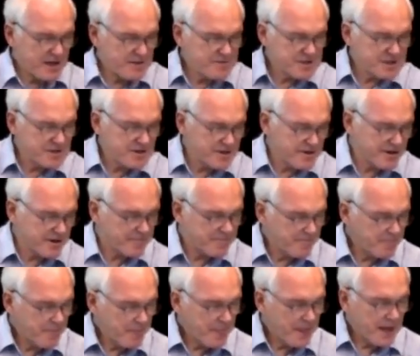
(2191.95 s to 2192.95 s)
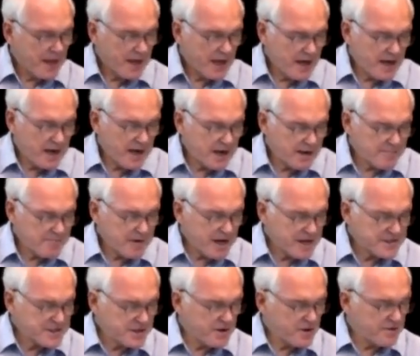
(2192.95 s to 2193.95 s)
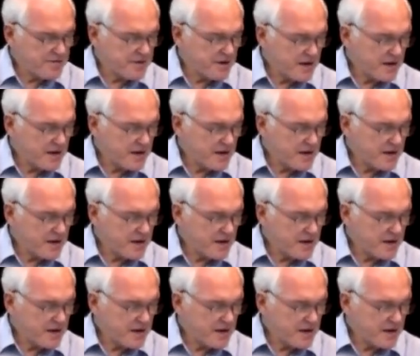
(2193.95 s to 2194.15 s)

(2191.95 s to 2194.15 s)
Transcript: Thomas Cleary. And I'm passing